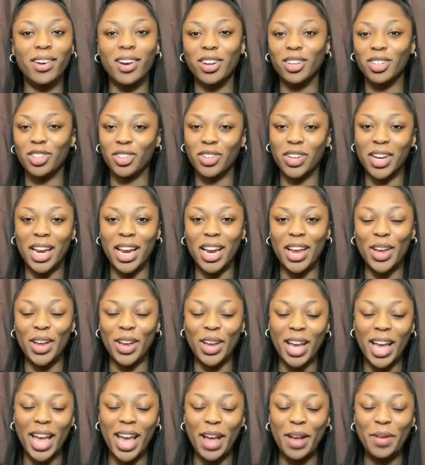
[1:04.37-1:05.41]
country,
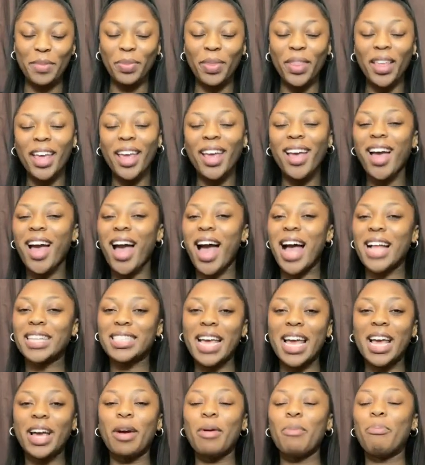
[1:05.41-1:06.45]
okay? I
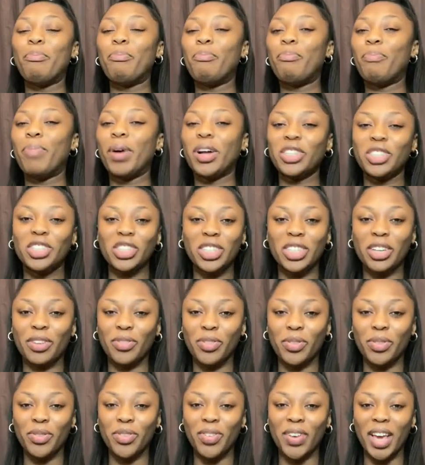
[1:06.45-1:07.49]
take a bunch of
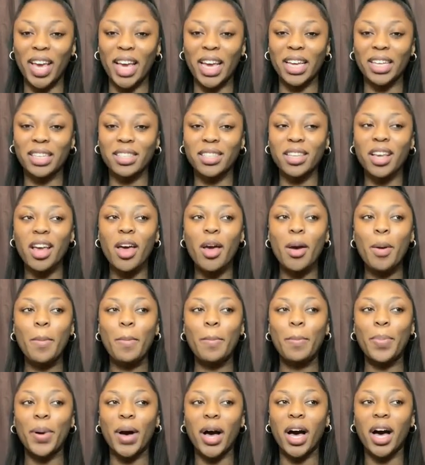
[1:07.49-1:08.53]
different things,
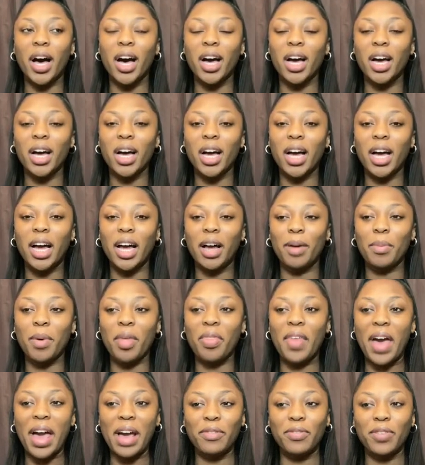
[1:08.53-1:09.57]
but um,
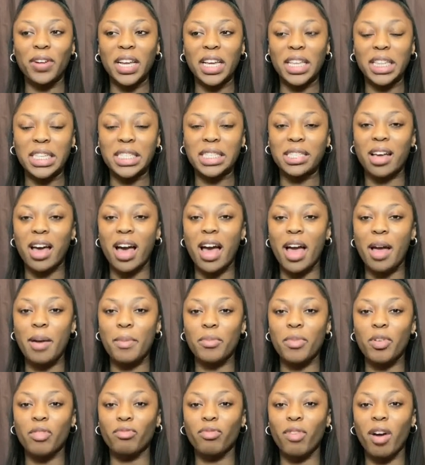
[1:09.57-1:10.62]
thankfully this
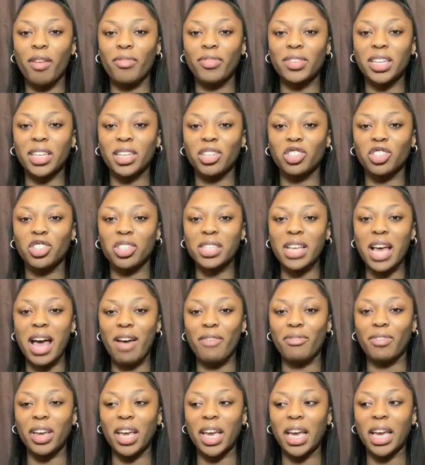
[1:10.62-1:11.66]
time, rather than just
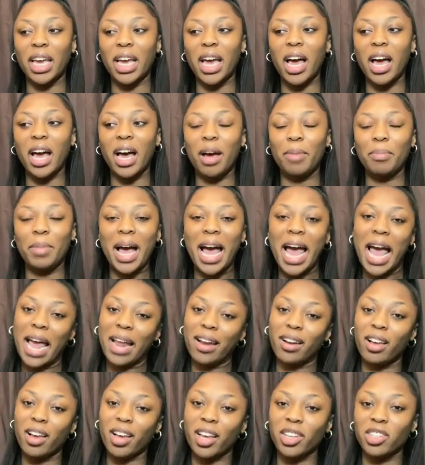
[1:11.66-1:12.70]
having um,
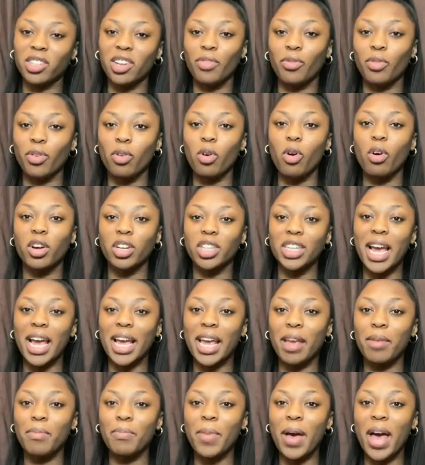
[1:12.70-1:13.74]
hand luggage, I've got a
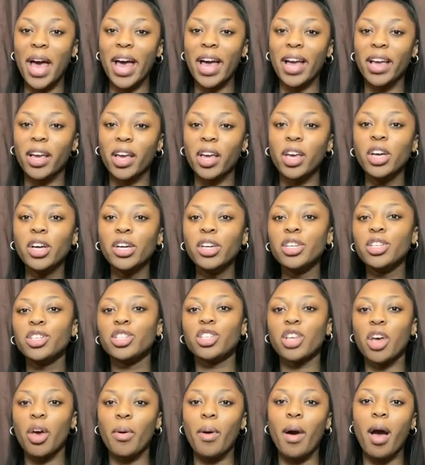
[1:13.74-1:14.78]
check-in bag,
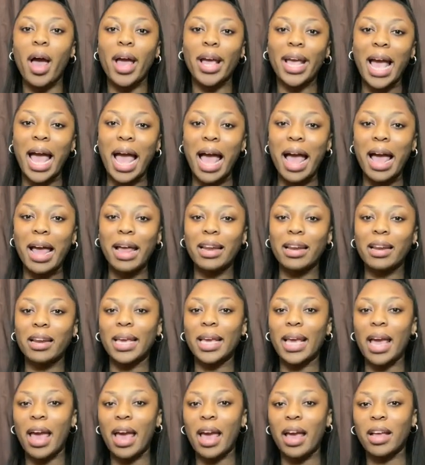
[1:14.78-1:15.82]
so I can
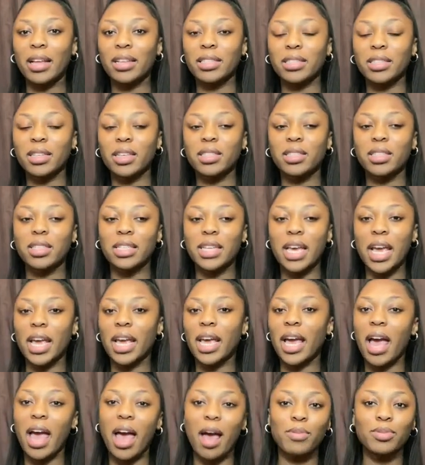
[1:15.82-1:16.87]
get to
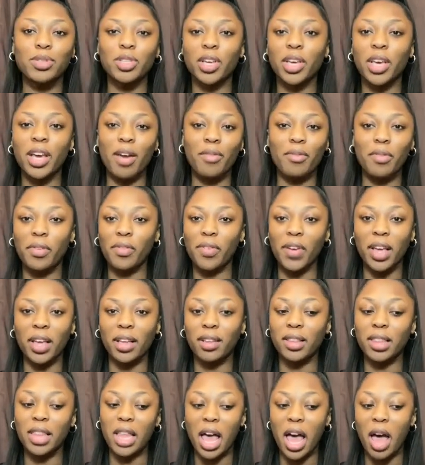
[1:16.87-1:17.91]
take absolutely
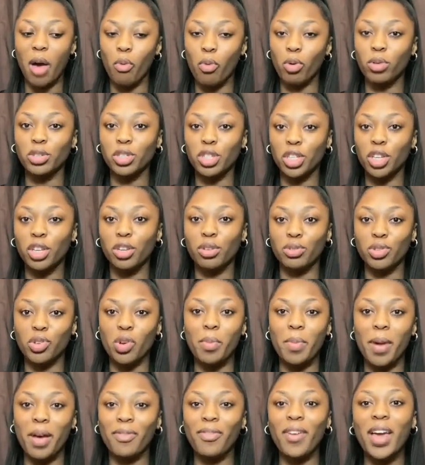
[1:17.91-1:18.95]
everything that I want to use
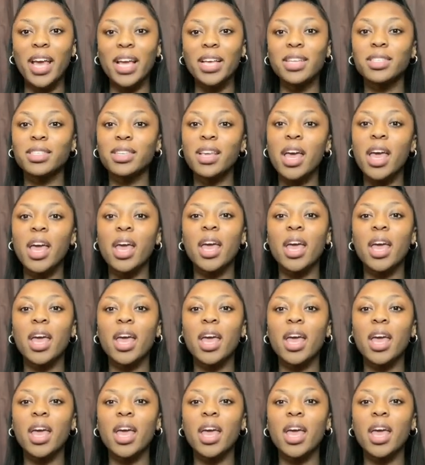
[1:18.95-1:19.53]
on my face